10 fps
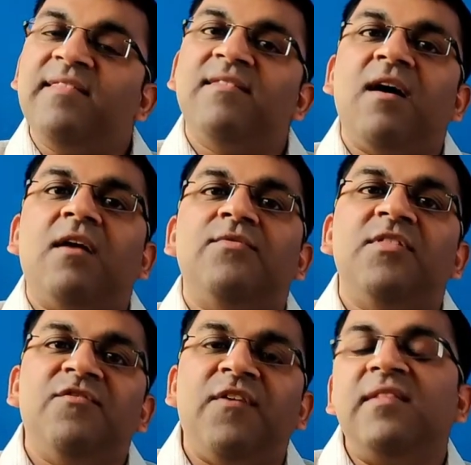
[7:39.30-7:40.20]
Let's start
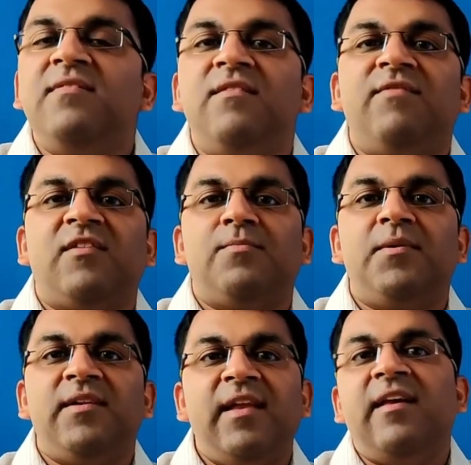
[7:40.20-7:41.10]
with the fund's
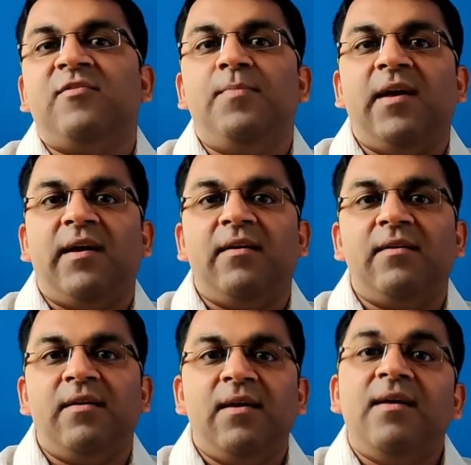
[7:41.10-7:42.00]
investment in SBI.